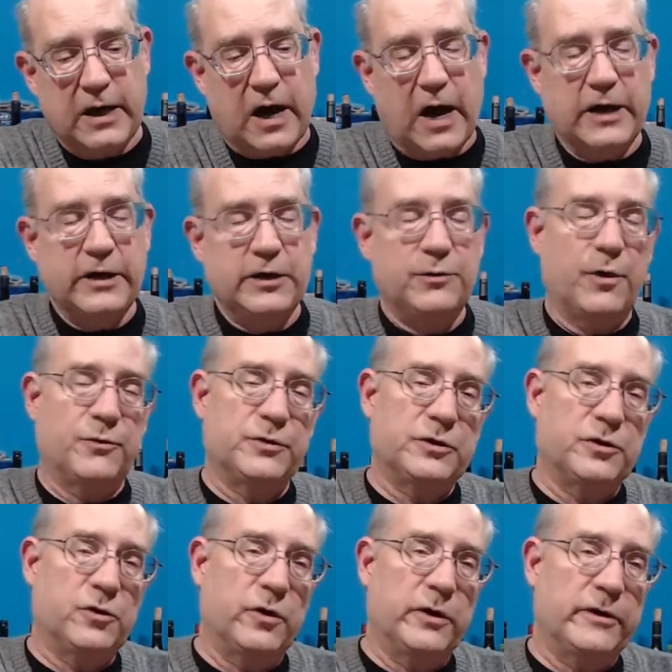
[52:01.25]
I knew I was
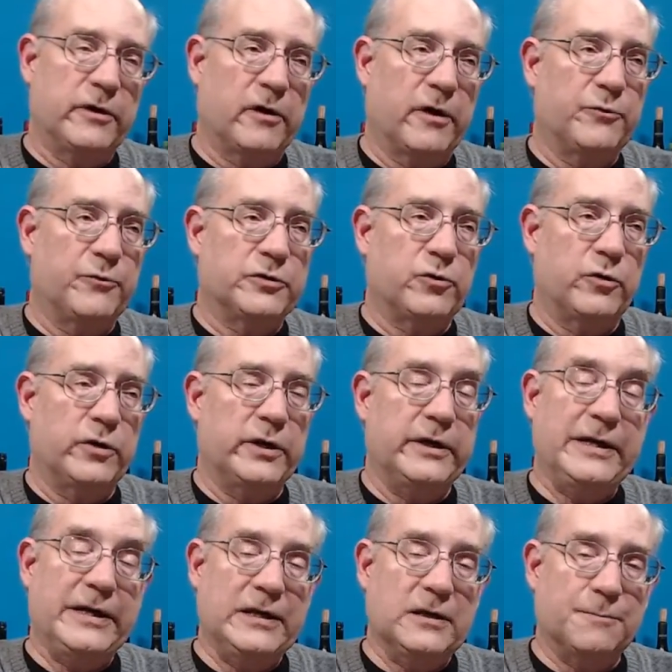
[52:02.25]
going there. I was going to
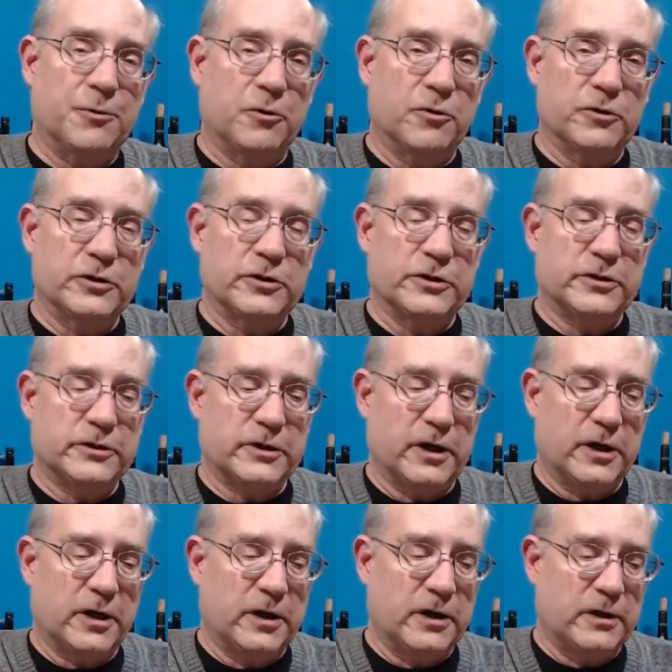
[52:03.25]
need to purchase
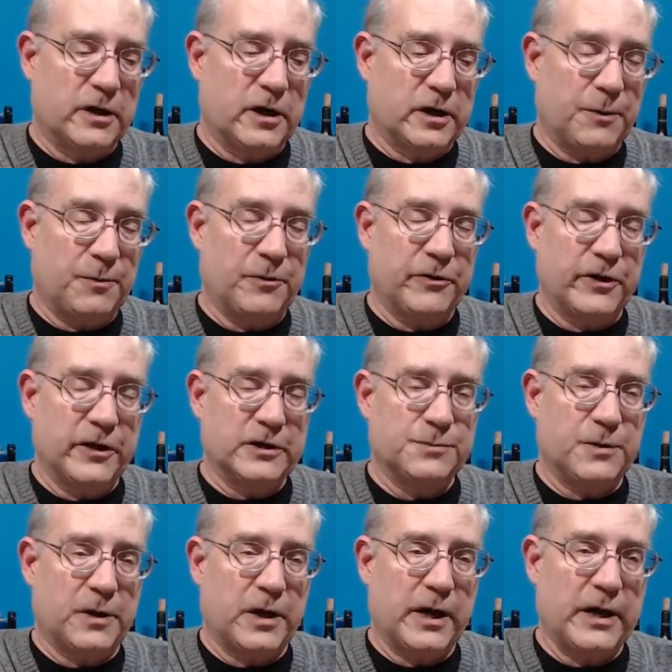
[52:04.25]
a couple of things,
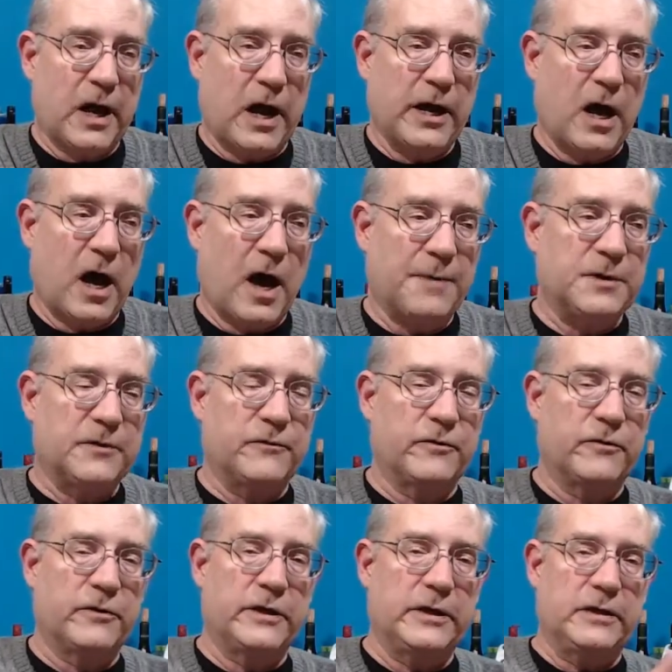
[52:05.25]
but I opted
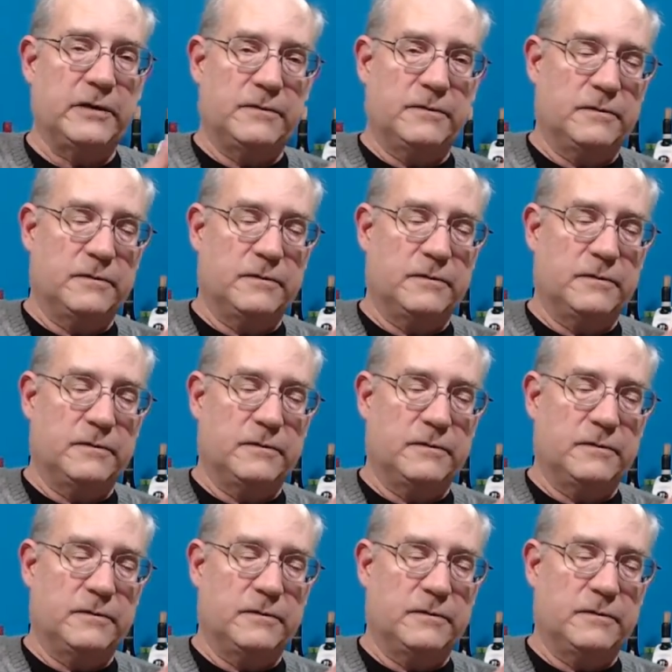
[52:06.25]
for the